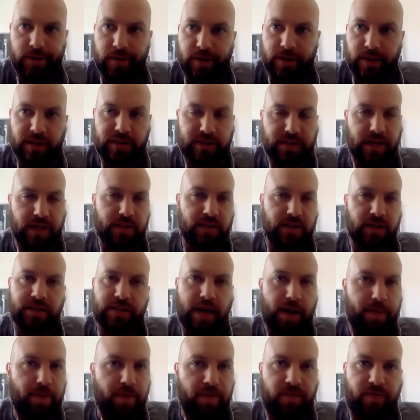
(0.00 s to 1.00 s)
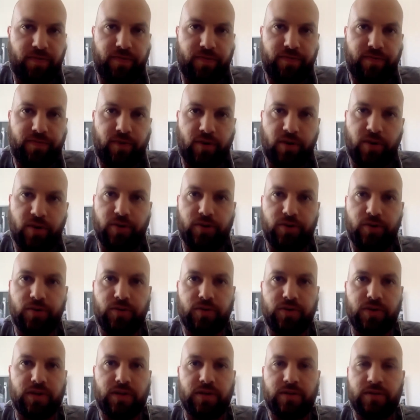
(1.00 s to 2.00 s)
he stays on top of all the
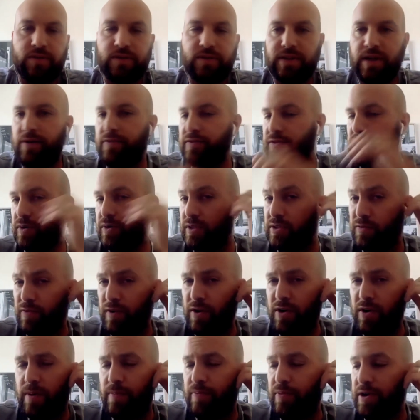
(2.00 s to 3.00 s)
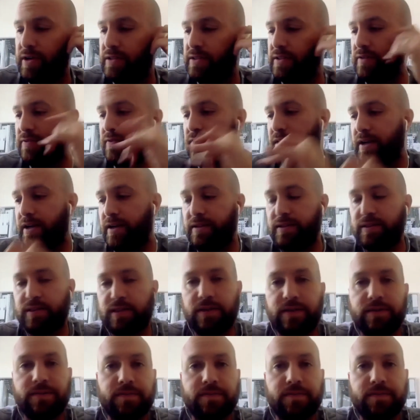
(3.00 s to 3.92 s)
news and stuff. So it's very impressive, honestly.